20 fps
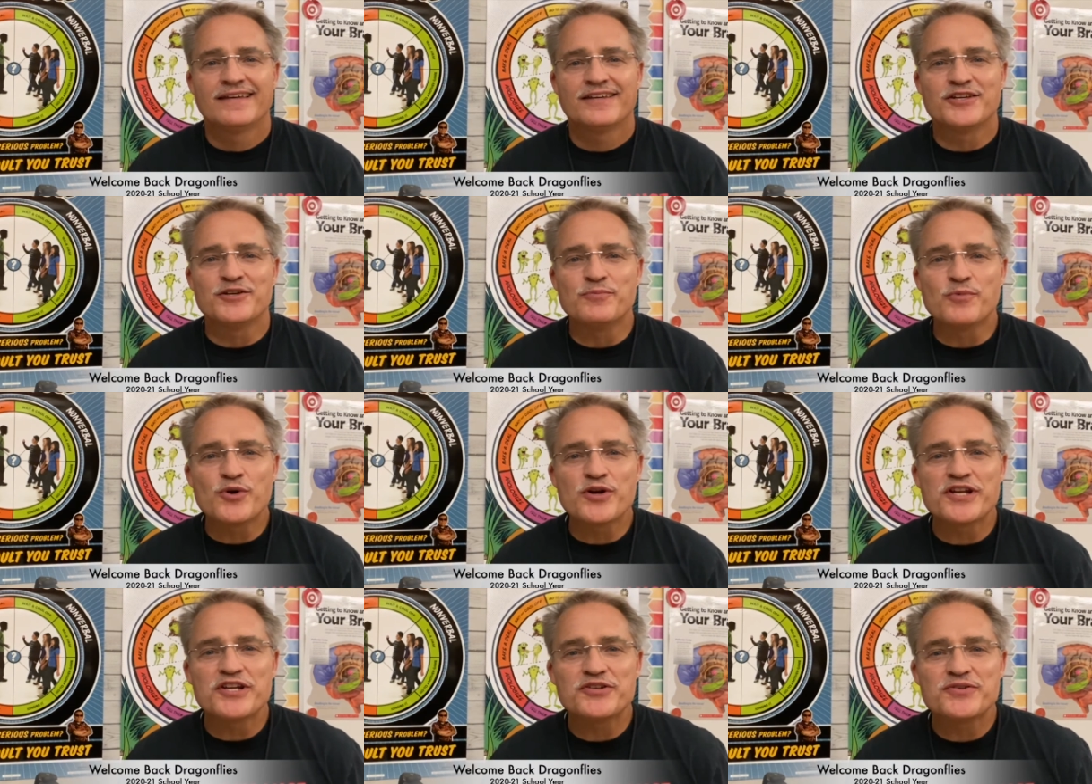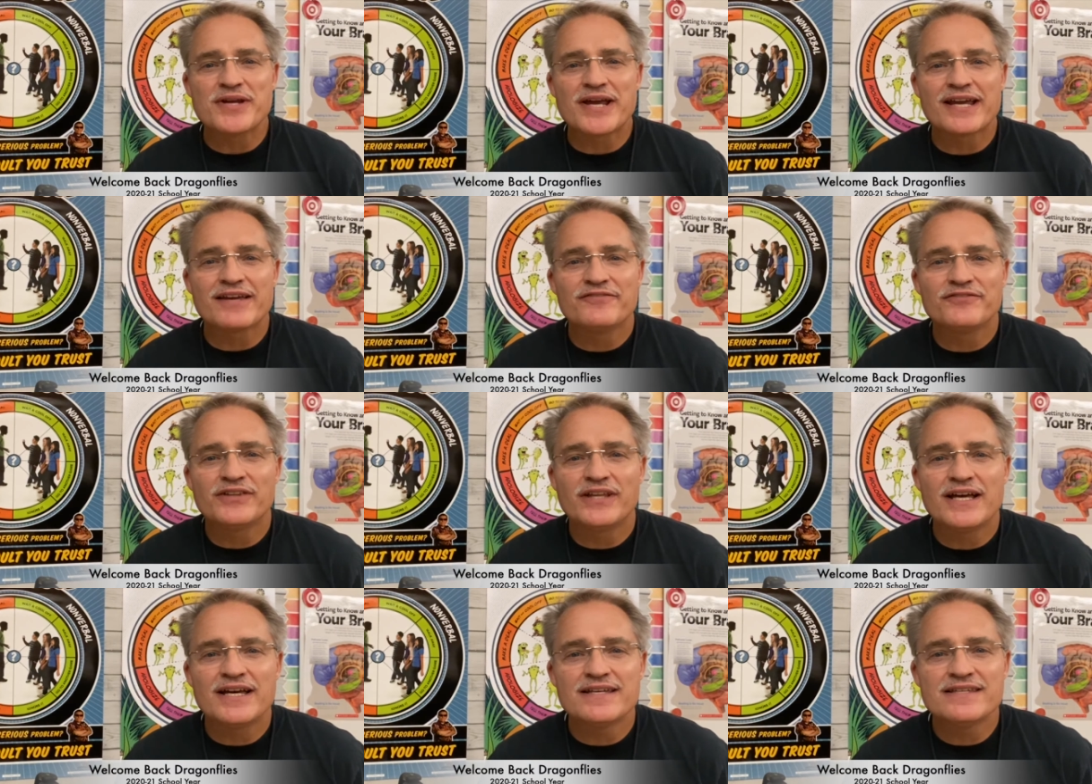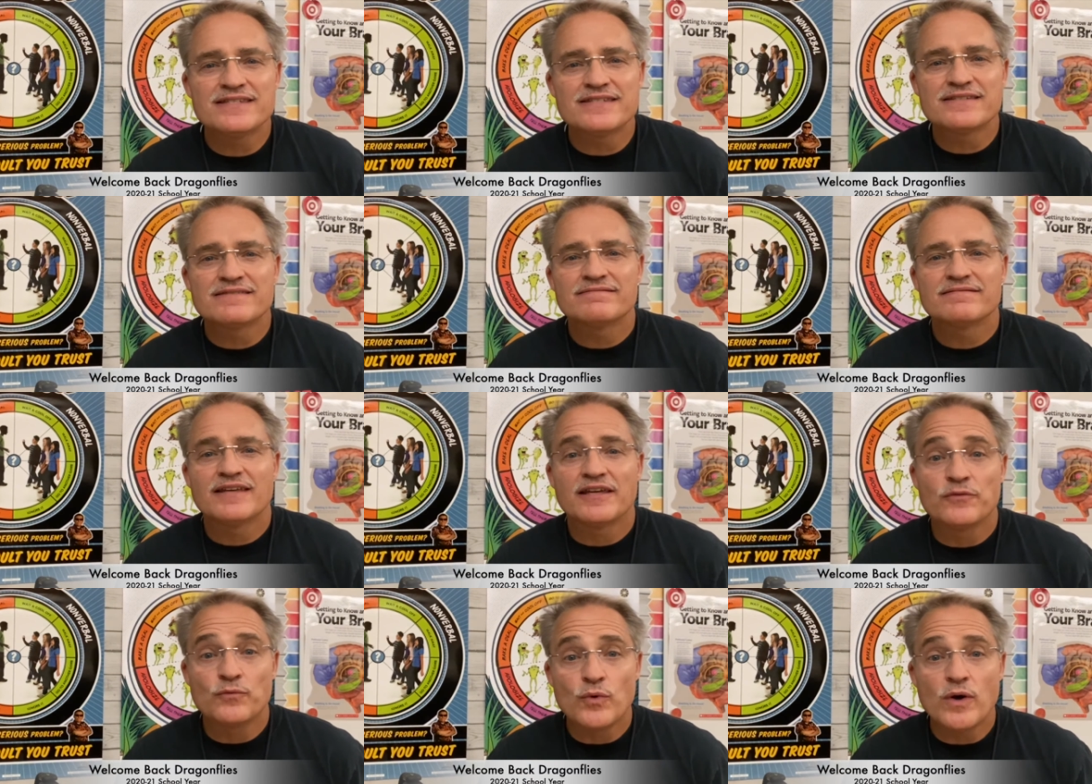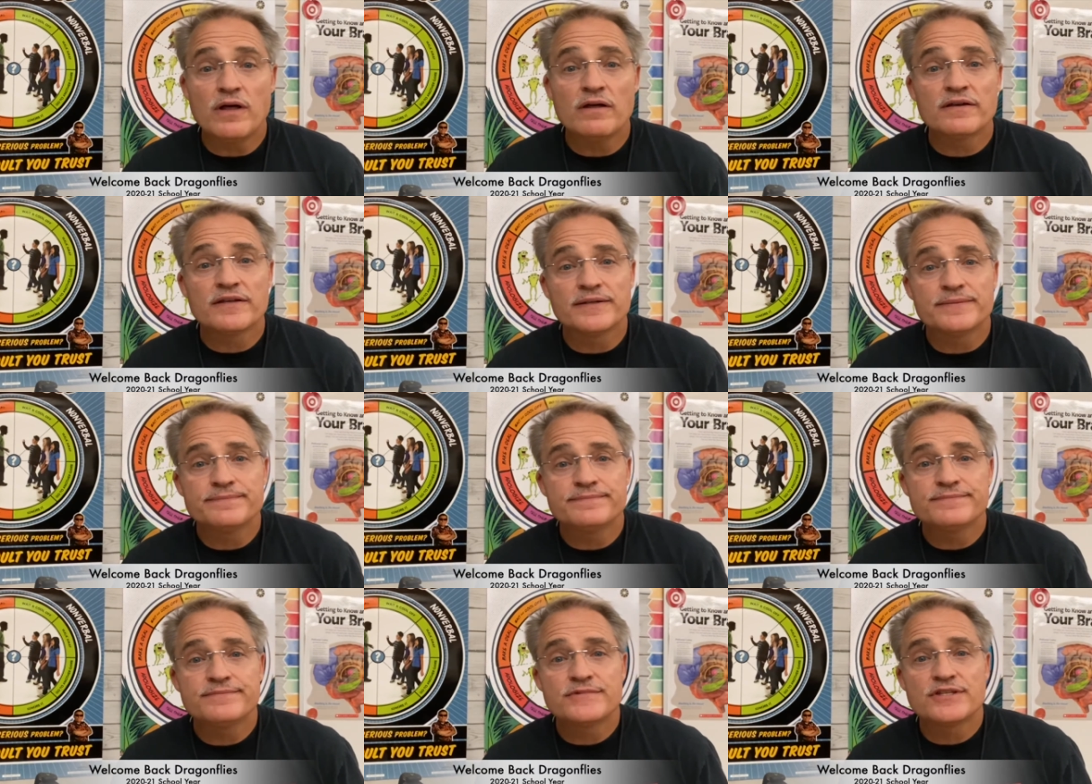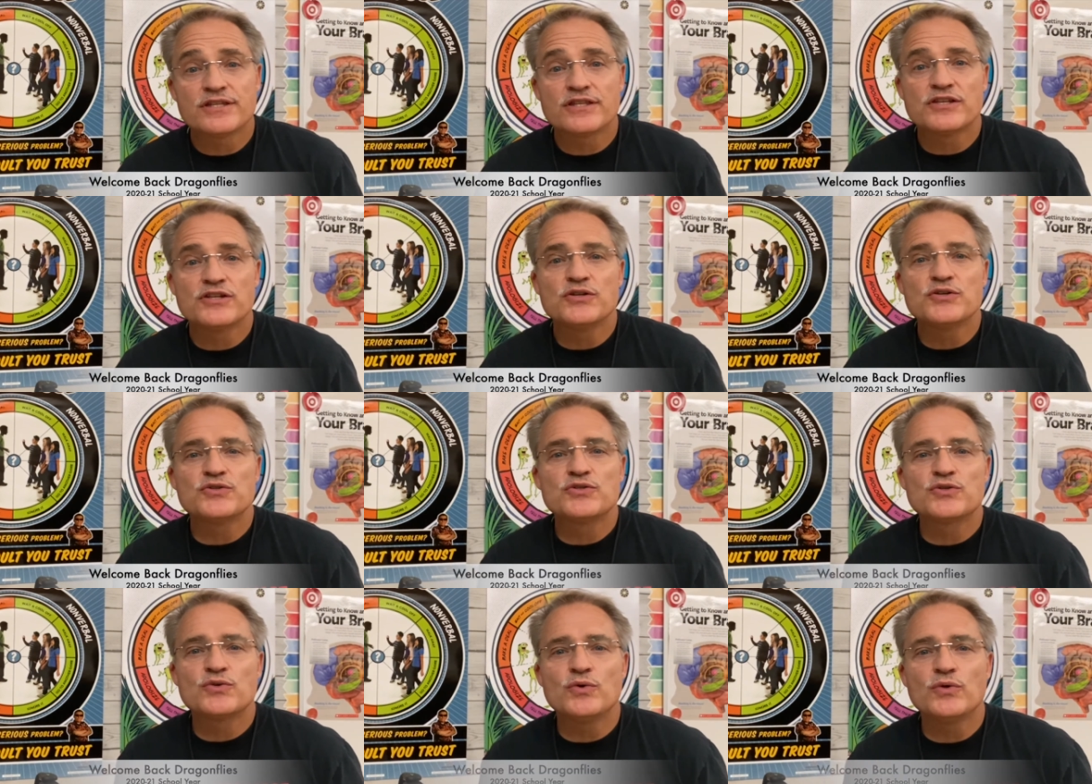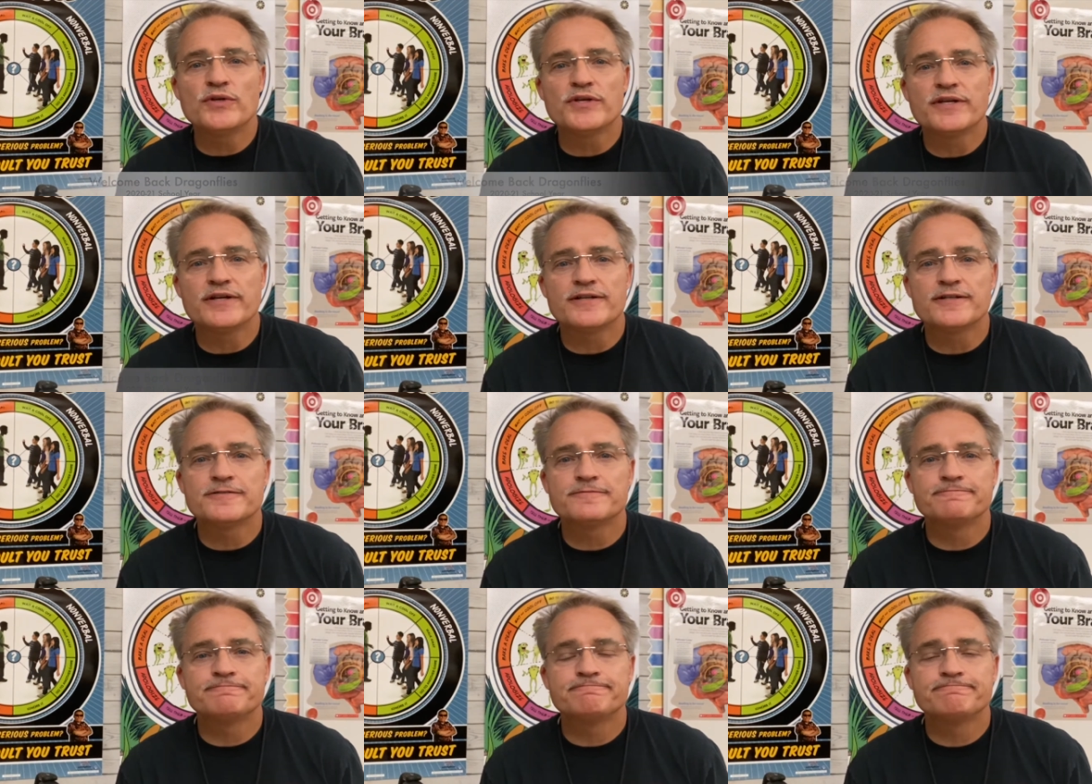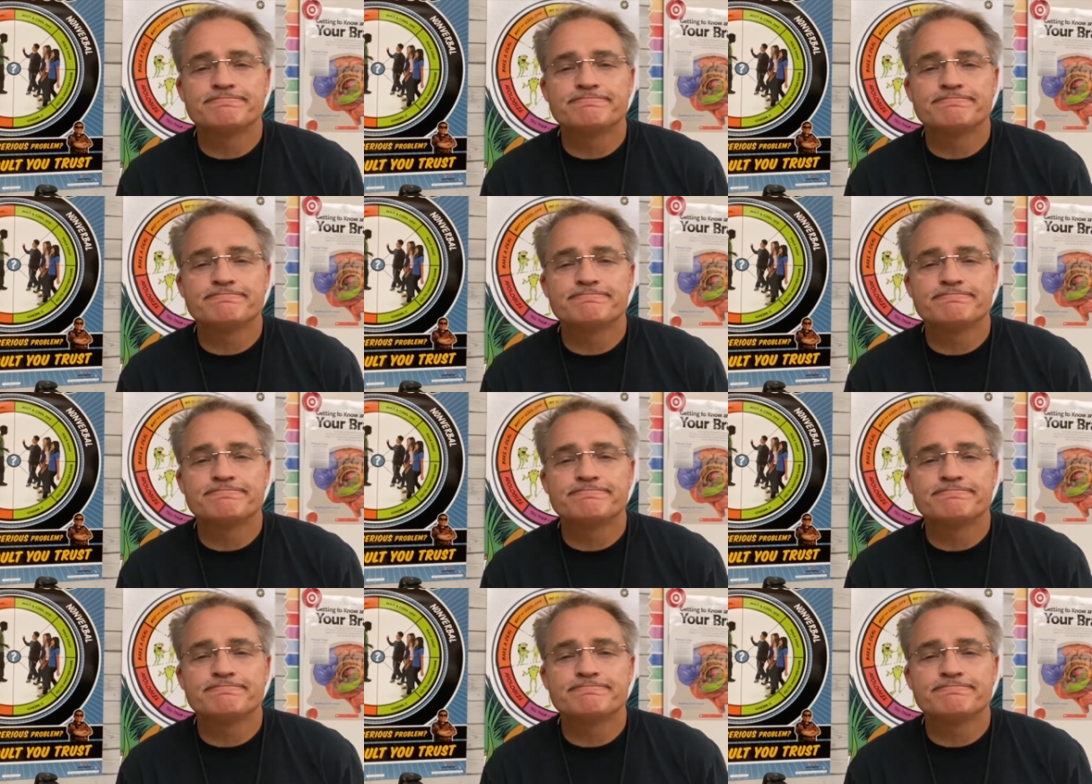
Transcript: Good morning, Dragonflies, and welcome to the new school year.